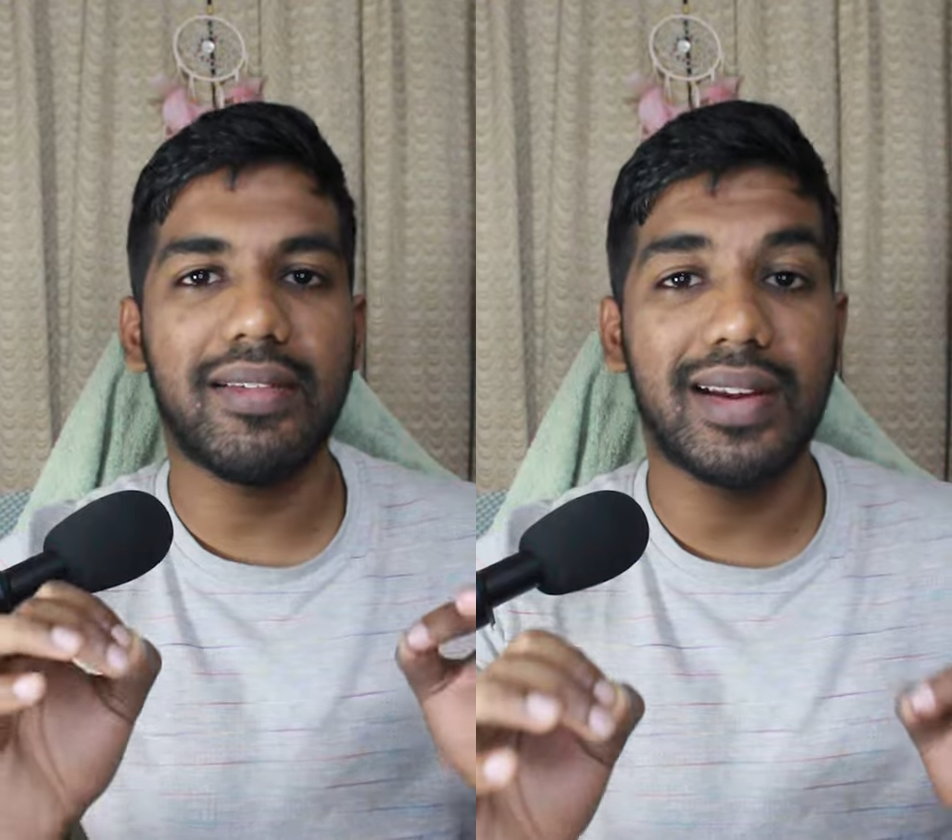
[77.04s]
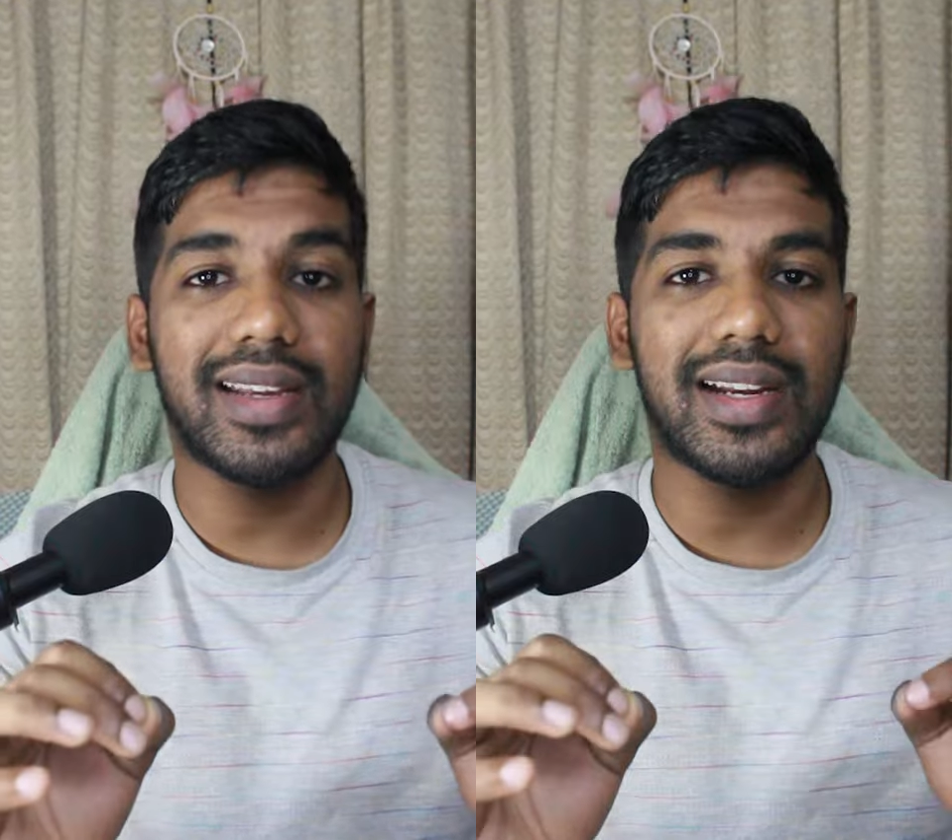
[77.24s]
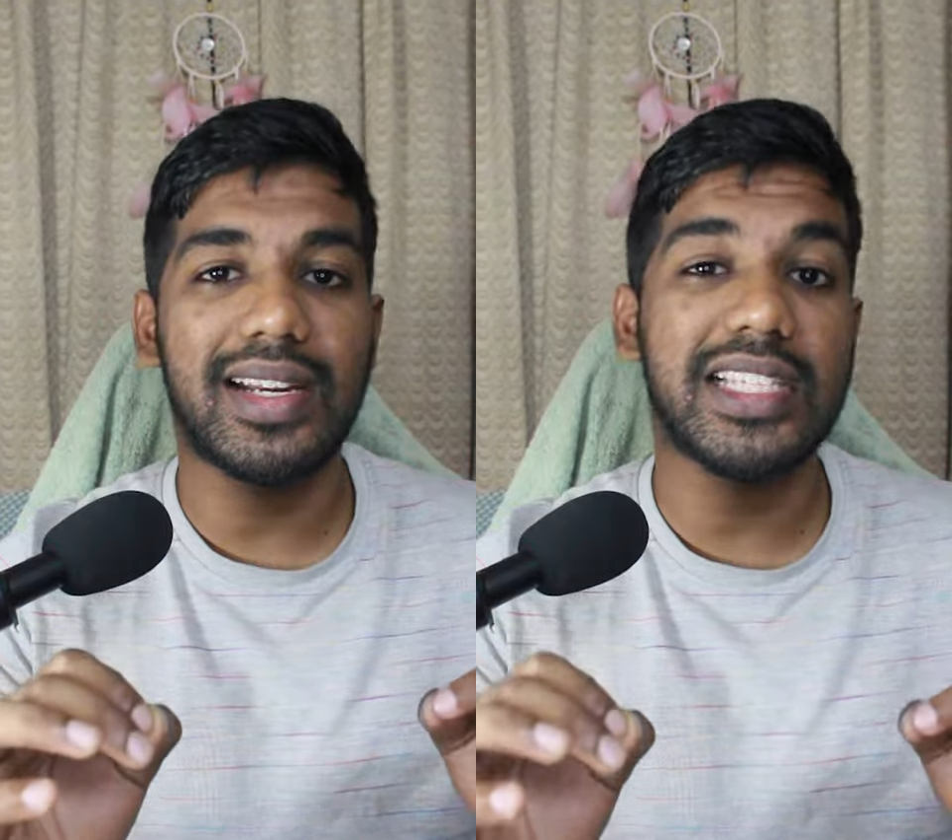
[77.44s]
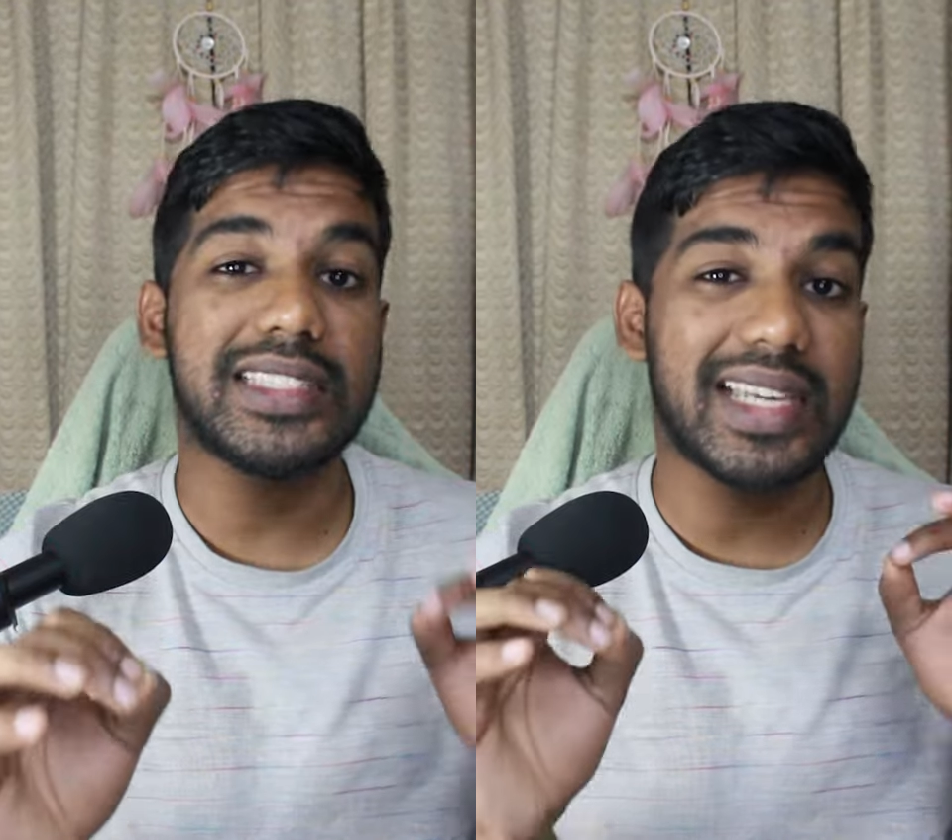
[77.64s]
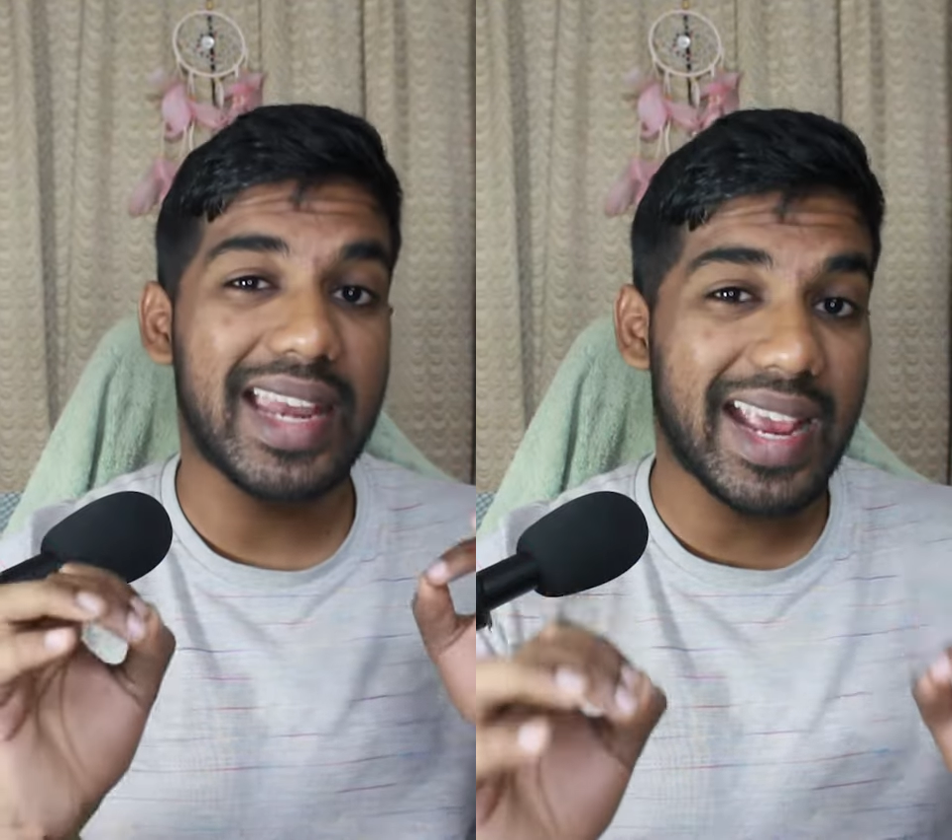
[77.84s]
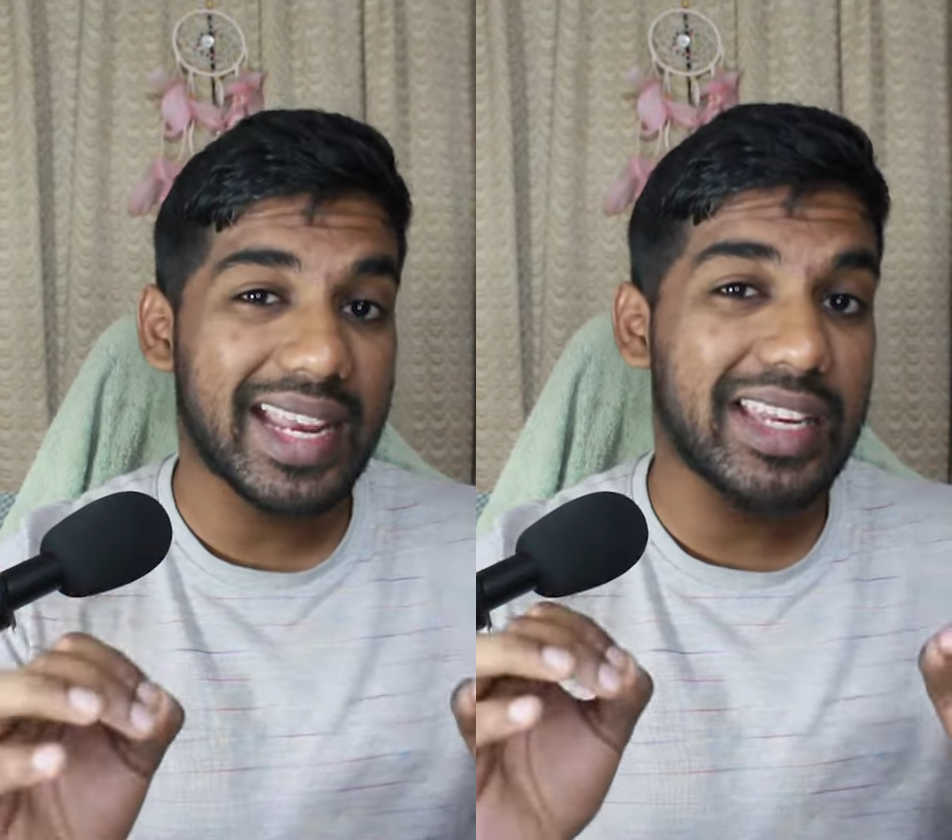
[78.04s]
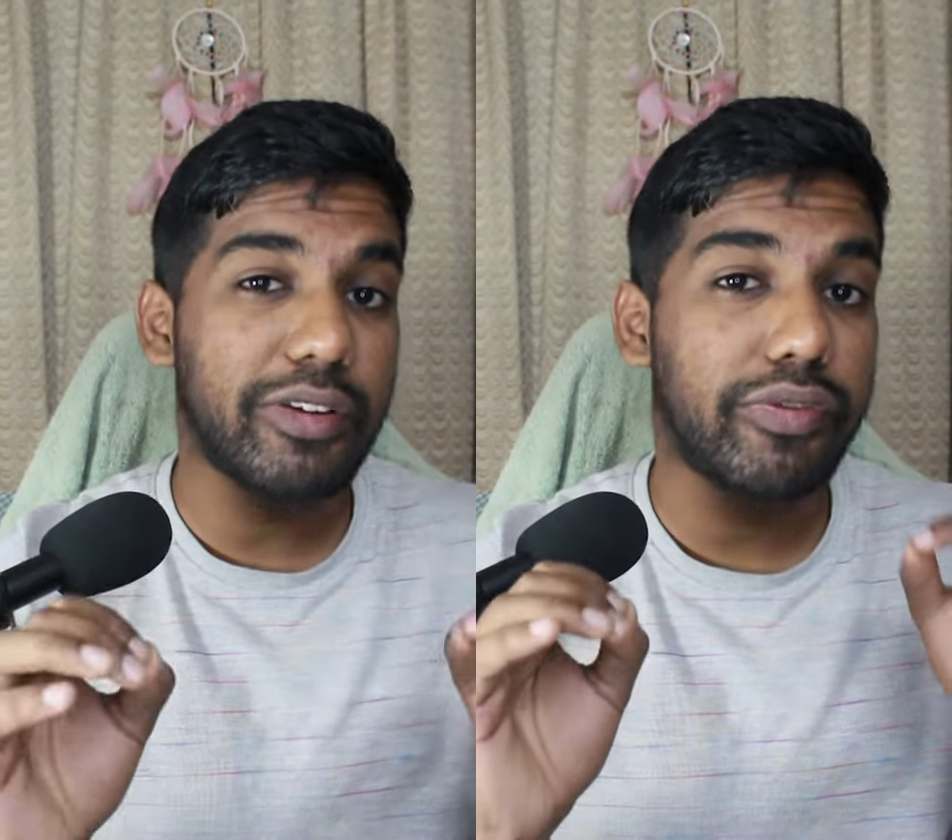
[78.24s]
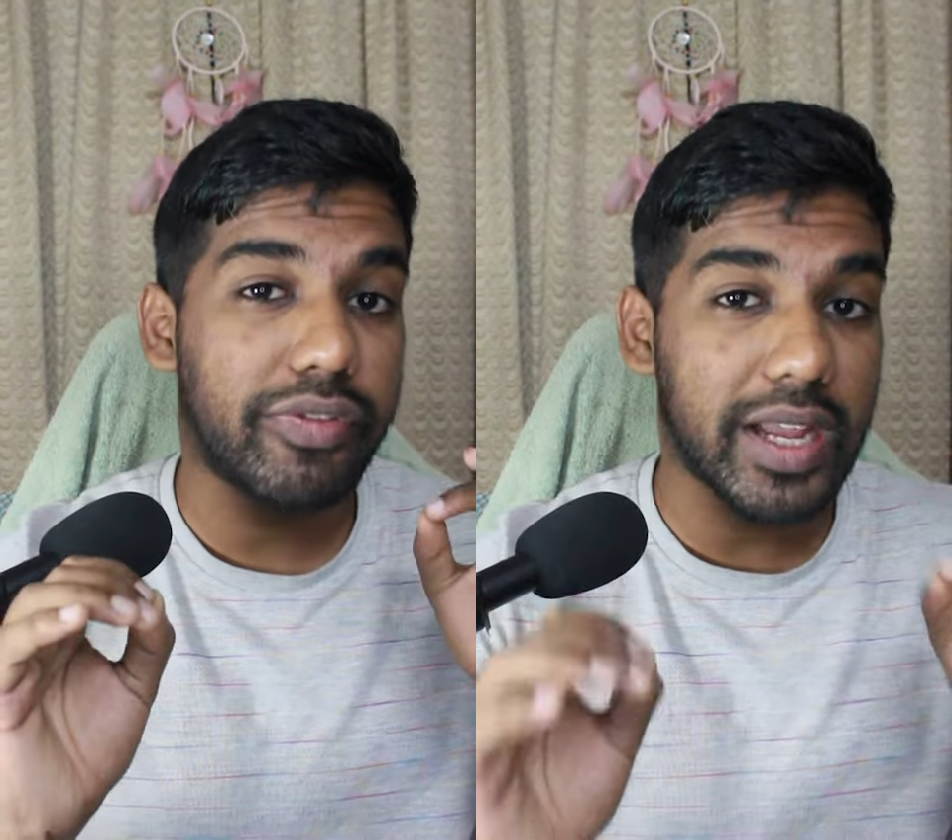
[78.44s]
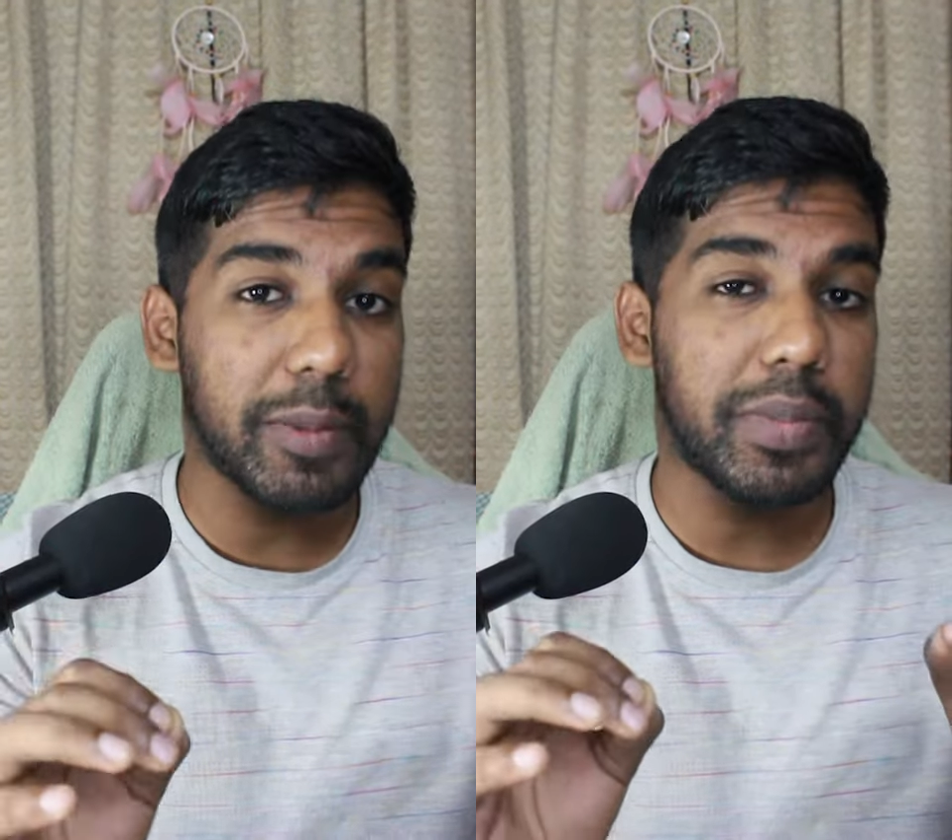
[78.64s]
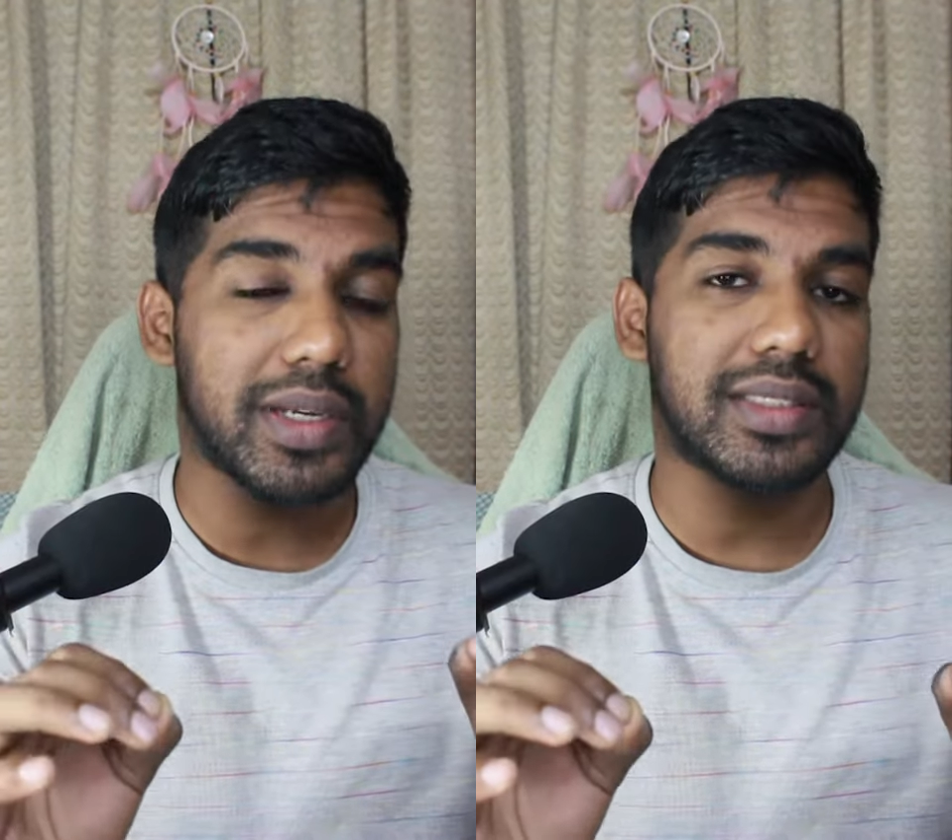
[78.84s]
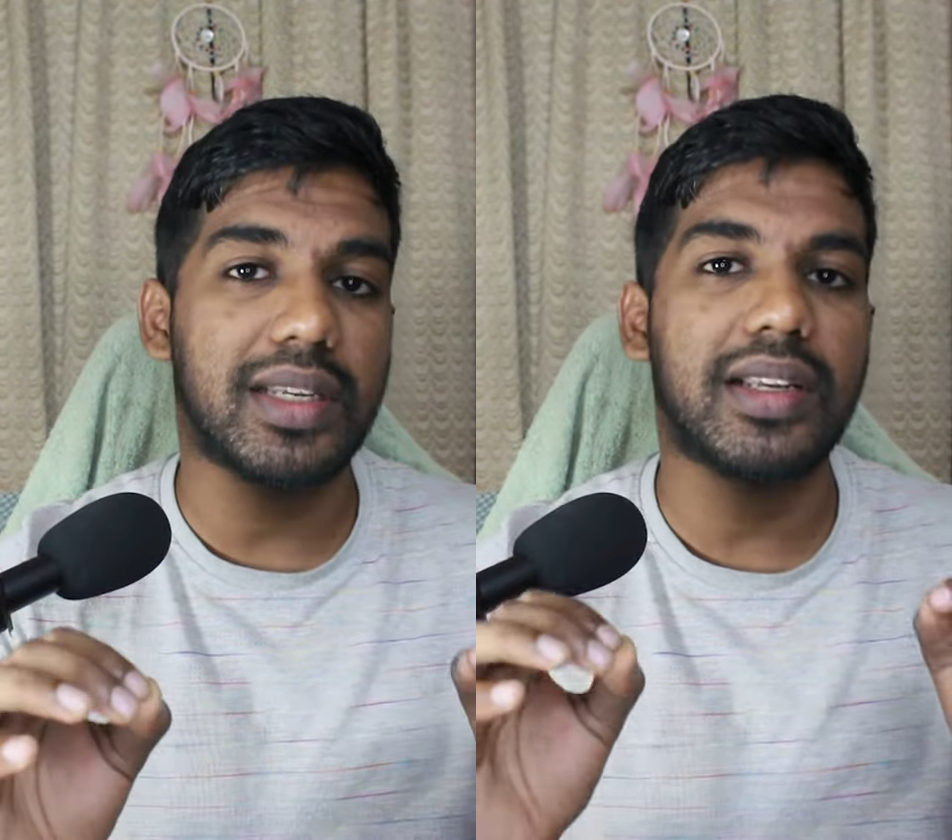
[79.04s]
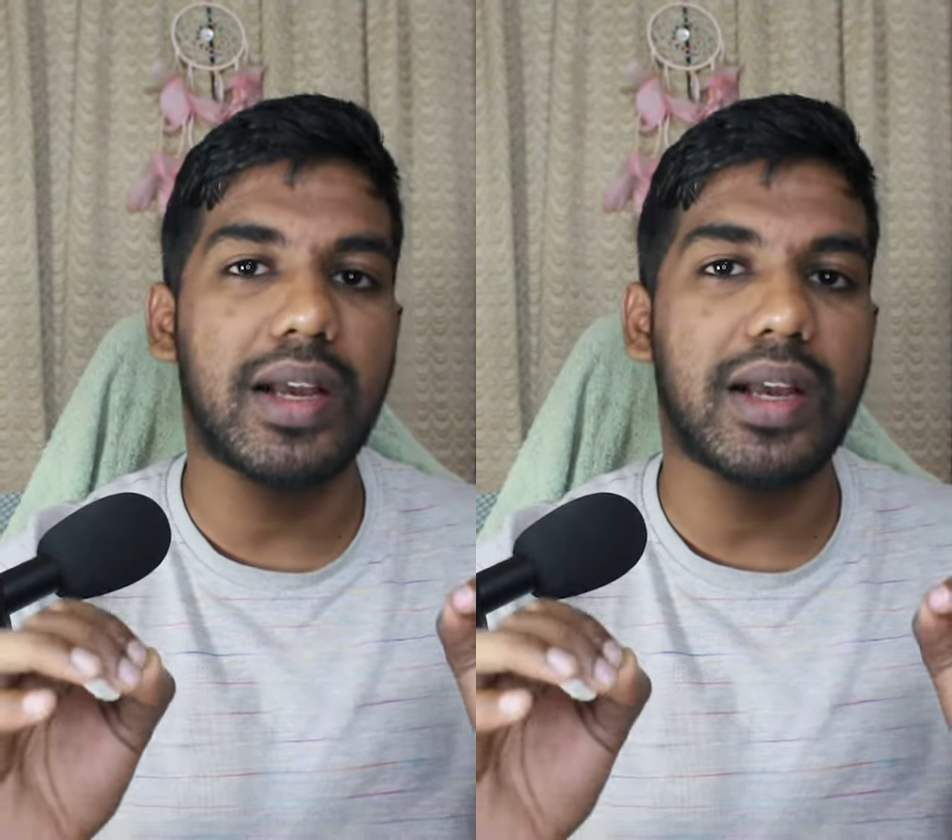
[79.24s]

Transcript: return is negative 5%